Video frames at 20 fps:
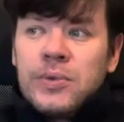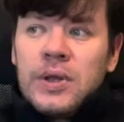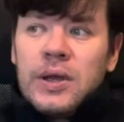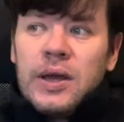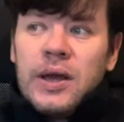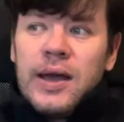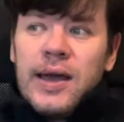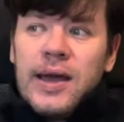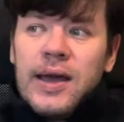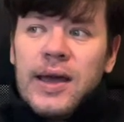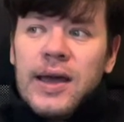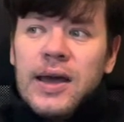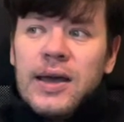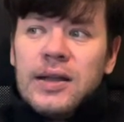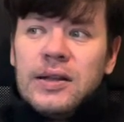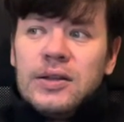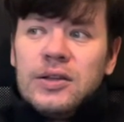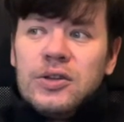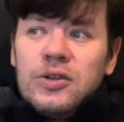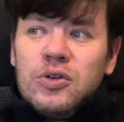
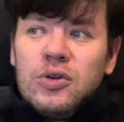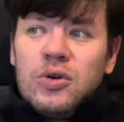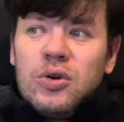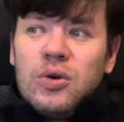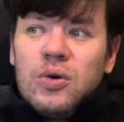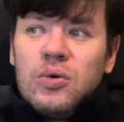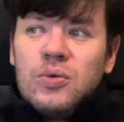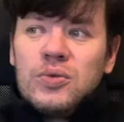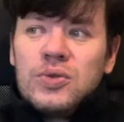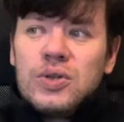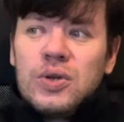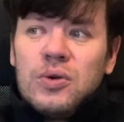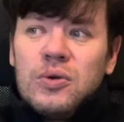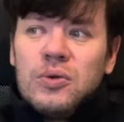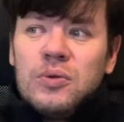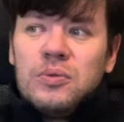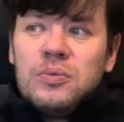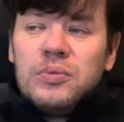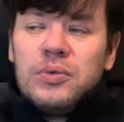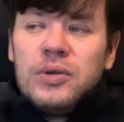And,
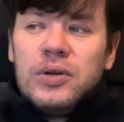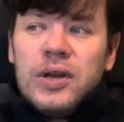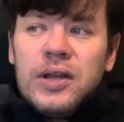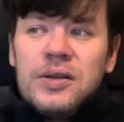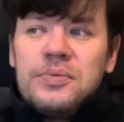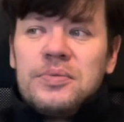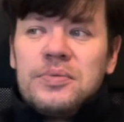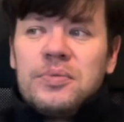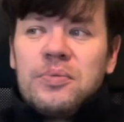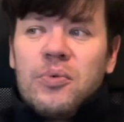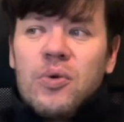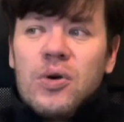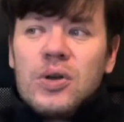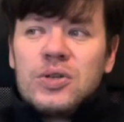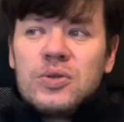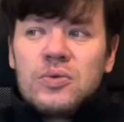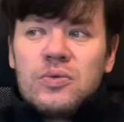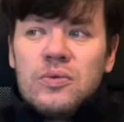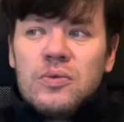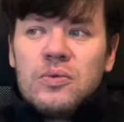so Lisp
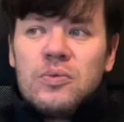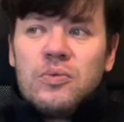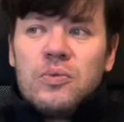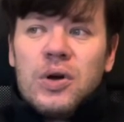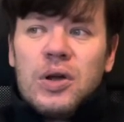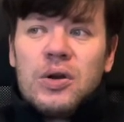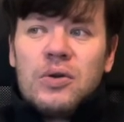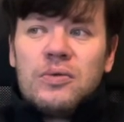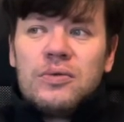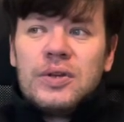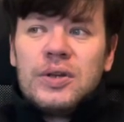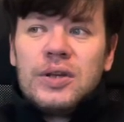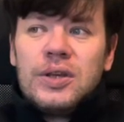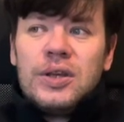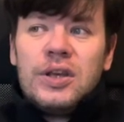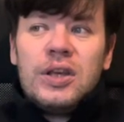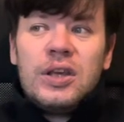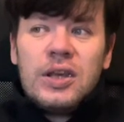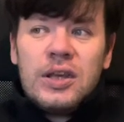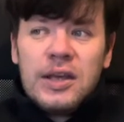was one of the
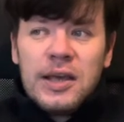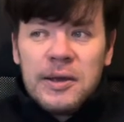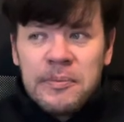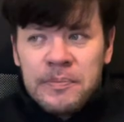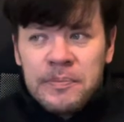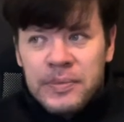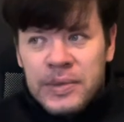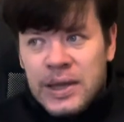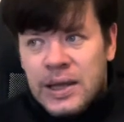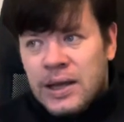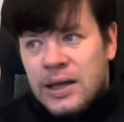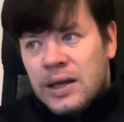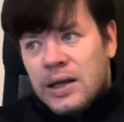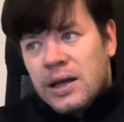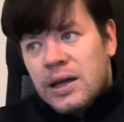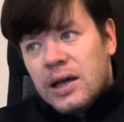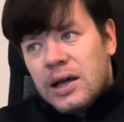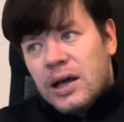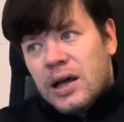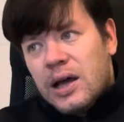key
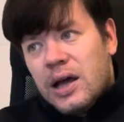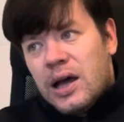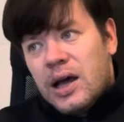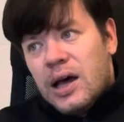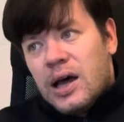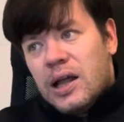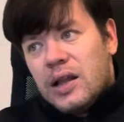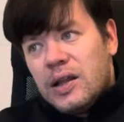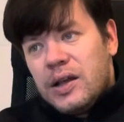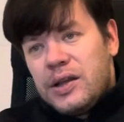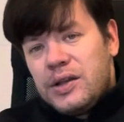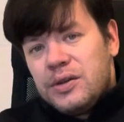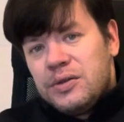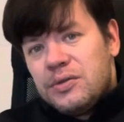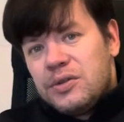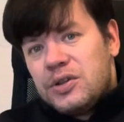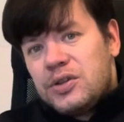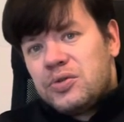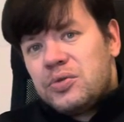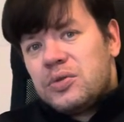
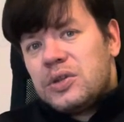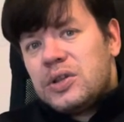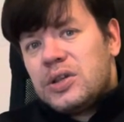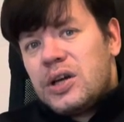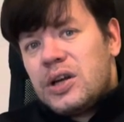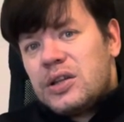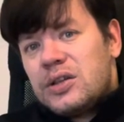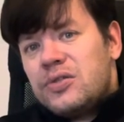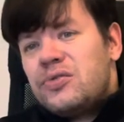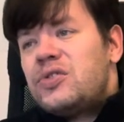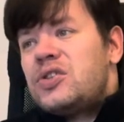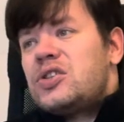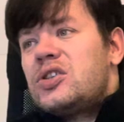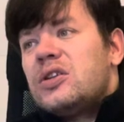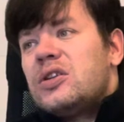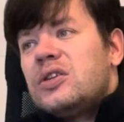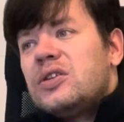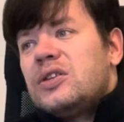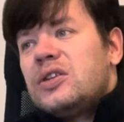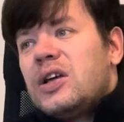language for the
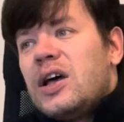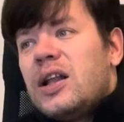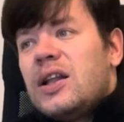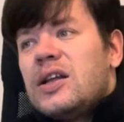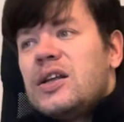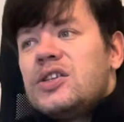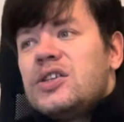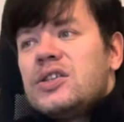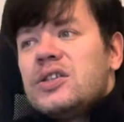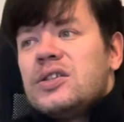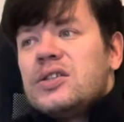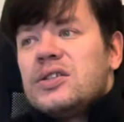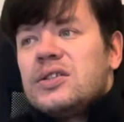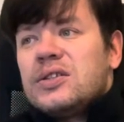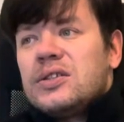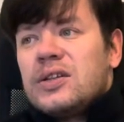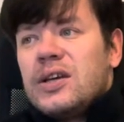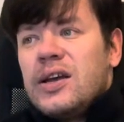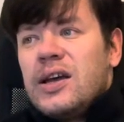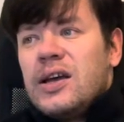artificial
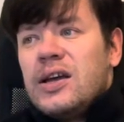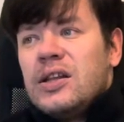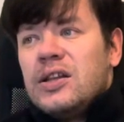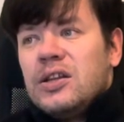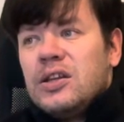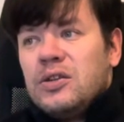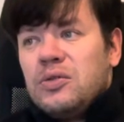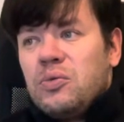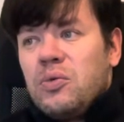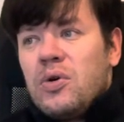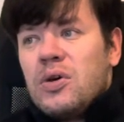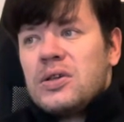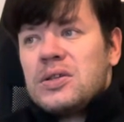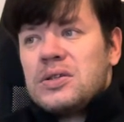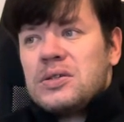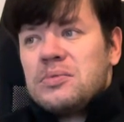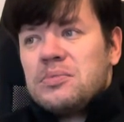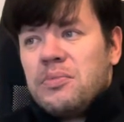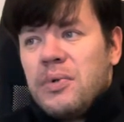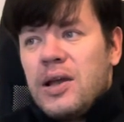intelligence, and it
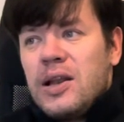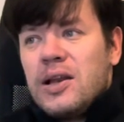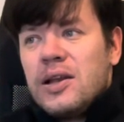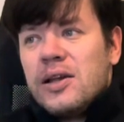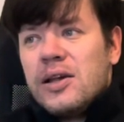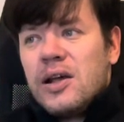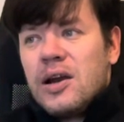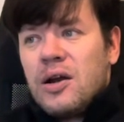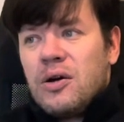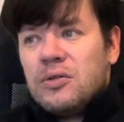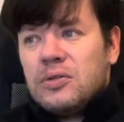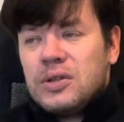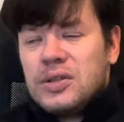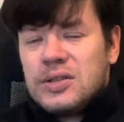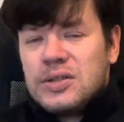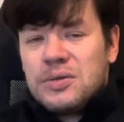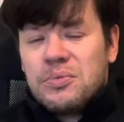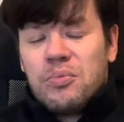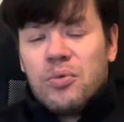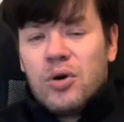was mainly around the
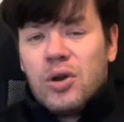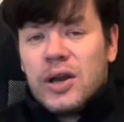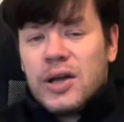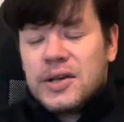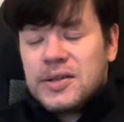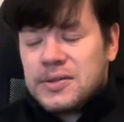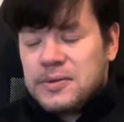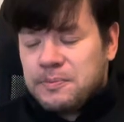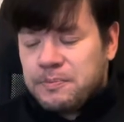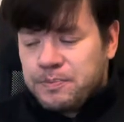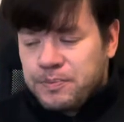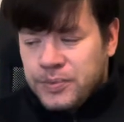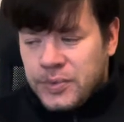symbolics.